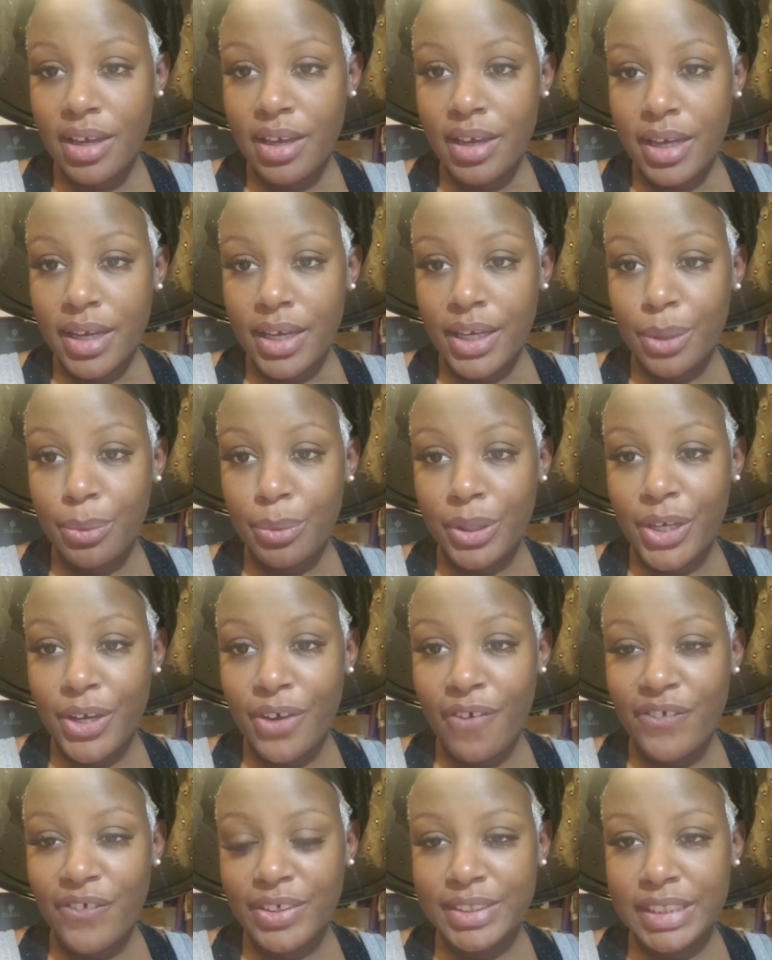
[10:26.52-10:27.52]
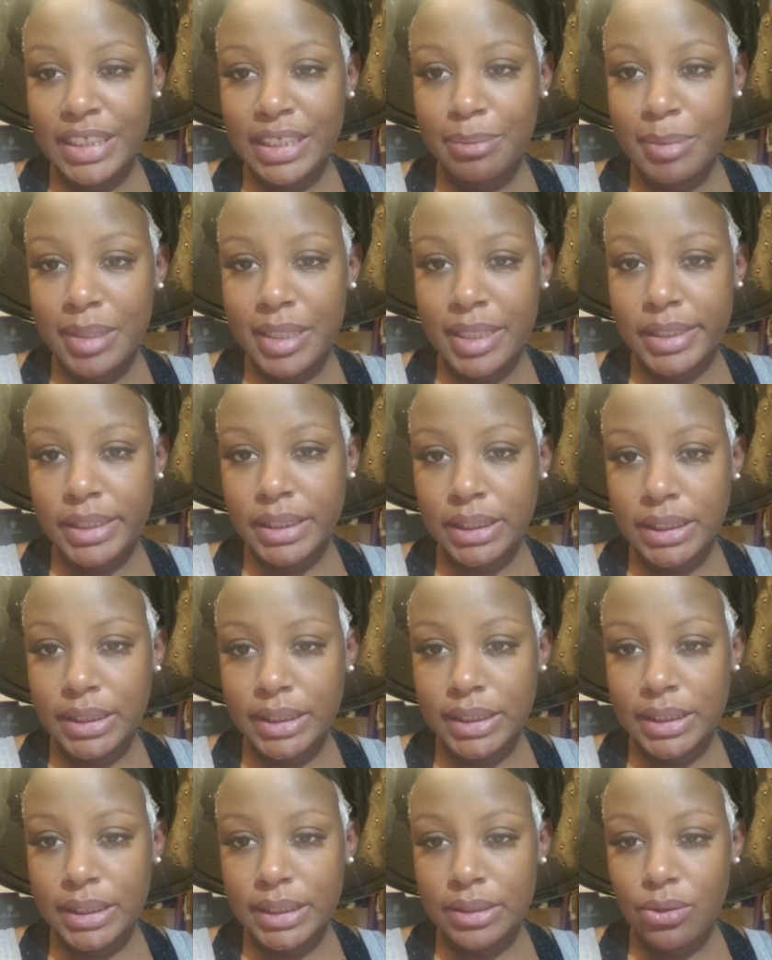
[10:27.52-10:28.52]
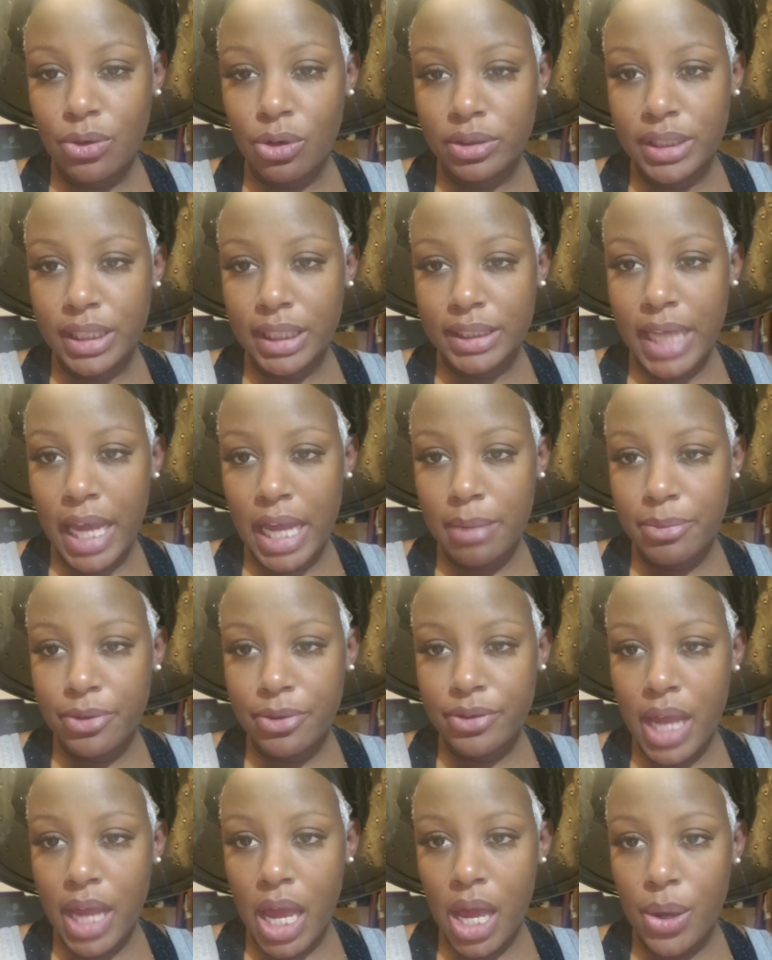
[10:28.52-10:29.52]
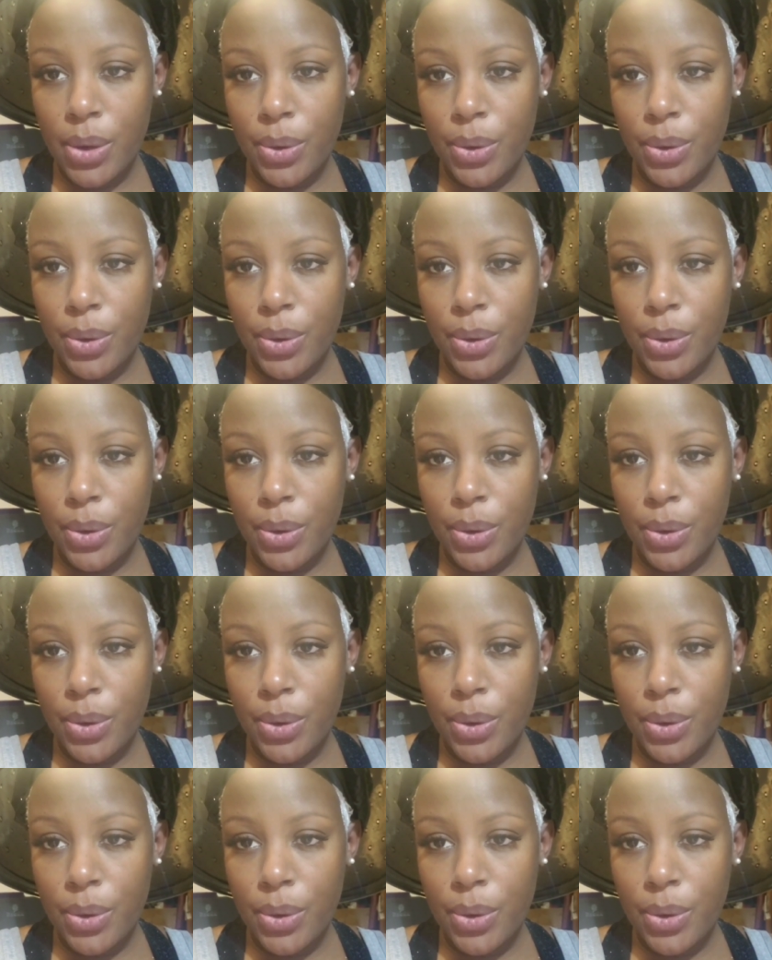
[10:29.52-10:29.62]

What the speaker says: Here we go, 15 minutes on the timer now.